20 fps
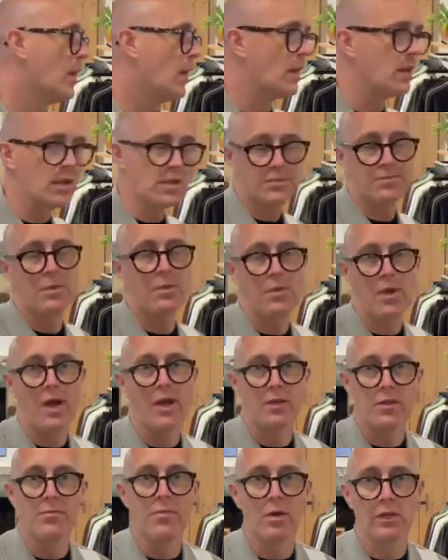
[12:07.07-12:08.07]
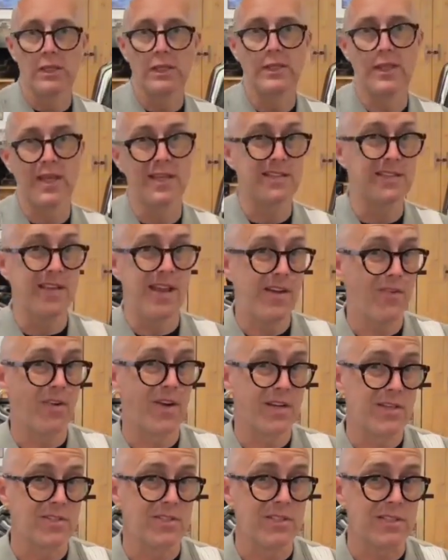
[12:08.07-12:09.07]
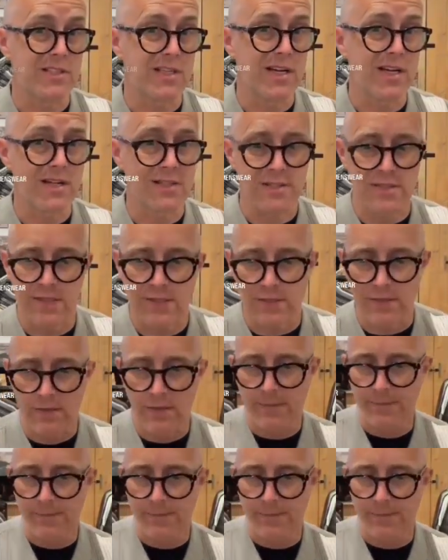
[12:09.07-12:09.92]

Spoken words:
and let's be right, the modelling days never actually started.